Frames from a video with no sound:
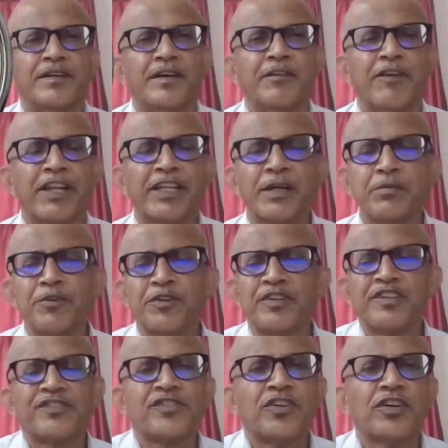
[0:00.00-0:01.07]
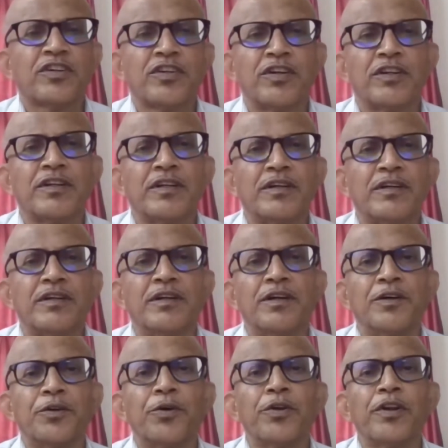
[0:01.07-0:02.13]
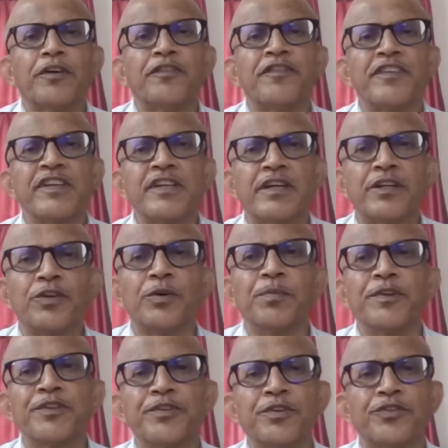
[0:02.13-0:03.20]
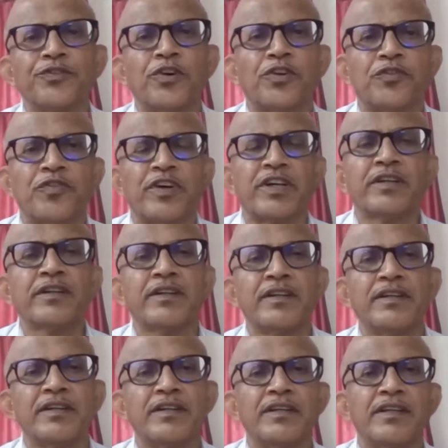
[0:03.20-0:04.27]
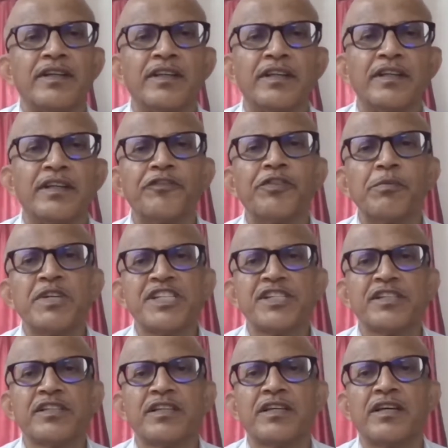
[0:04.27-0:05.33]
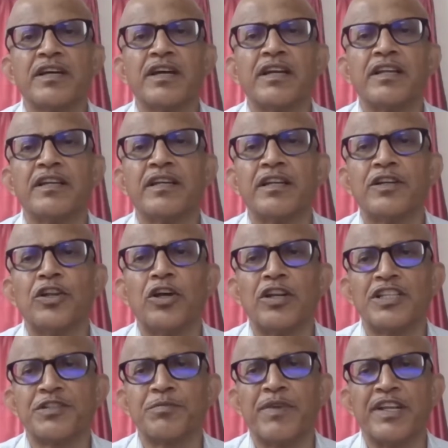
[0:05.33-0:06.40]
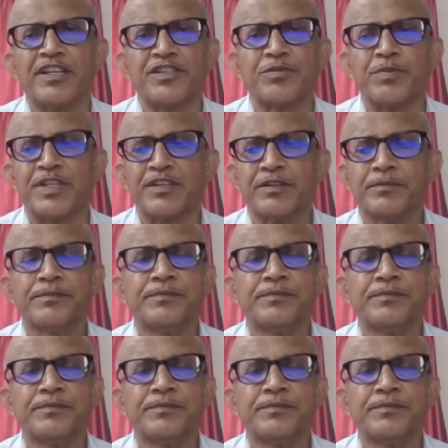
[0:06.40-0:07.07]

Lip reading: Welcome to this talk on role of free and open source software in information and knowledge management.